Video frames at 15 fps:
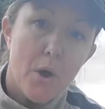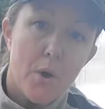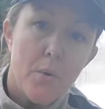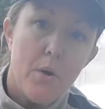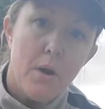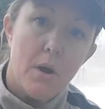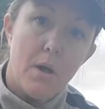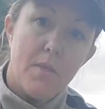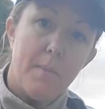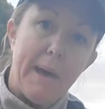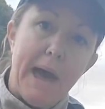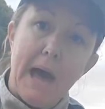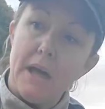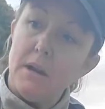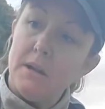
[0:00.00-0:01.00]
low on the
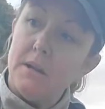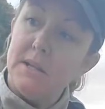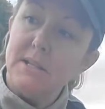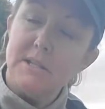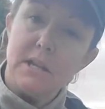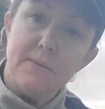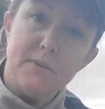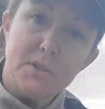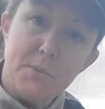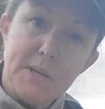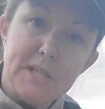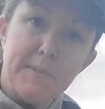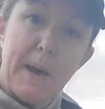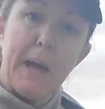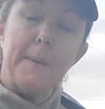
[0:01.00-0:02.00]
bat instead of the
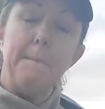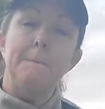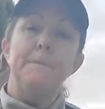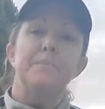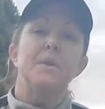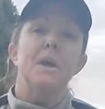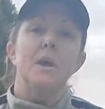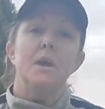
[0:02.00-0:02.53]
sweet spot,